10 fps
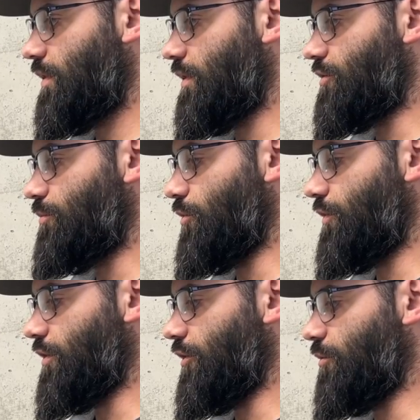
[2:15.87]
It's moving
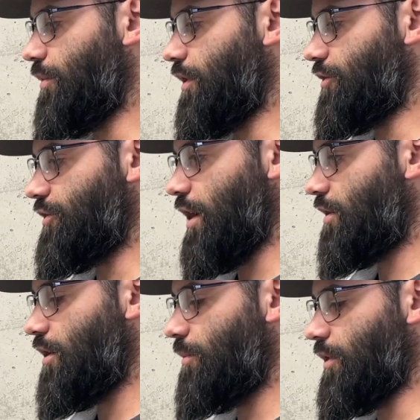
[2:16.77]
a little bit. It's not
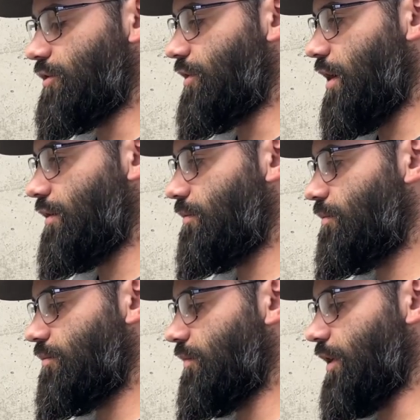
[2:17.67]

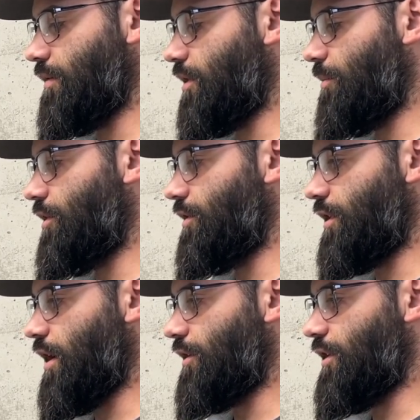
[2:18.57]
like coming into
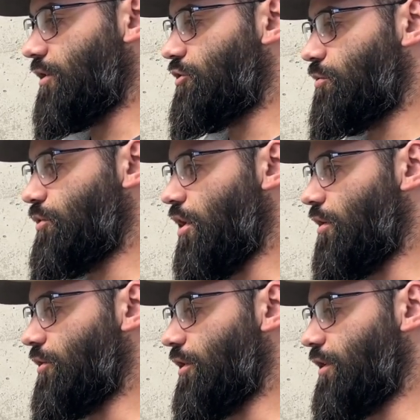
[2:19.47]
contact super
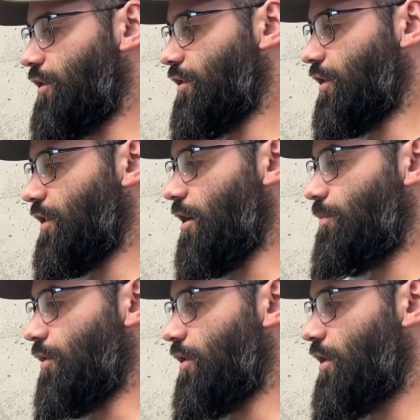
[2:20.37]
hard or anything like that,
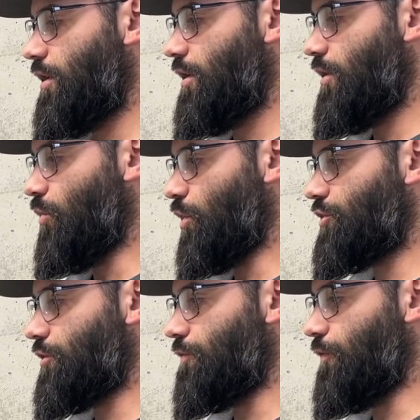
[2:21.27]
but once
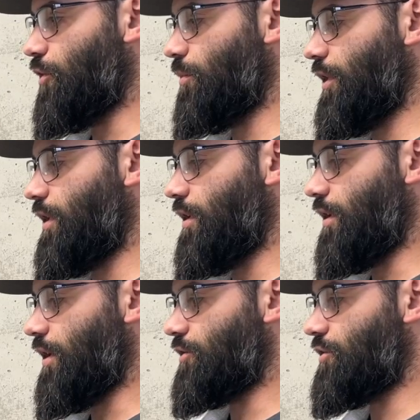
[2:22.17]
it's firmly
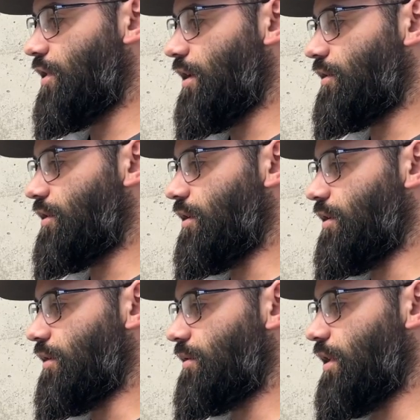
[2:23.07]
against that
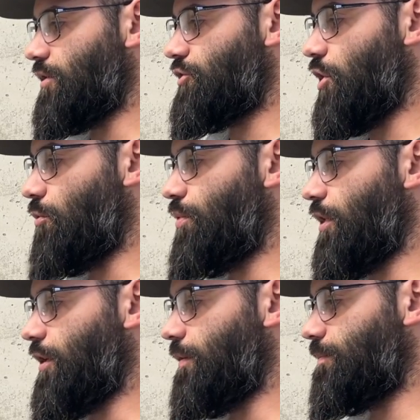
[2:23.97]
shell plate,